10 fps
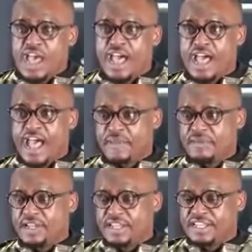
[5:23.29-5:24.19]
I
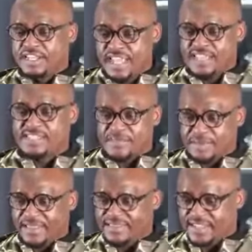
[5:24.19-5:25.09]
mean, here is a
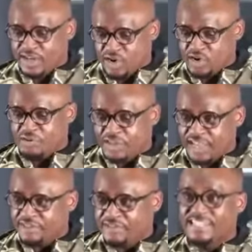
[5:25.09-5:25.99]
person, lot of
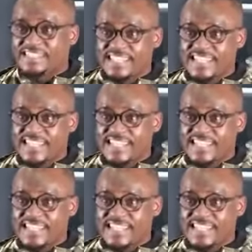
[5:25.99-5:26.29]
girlfriends,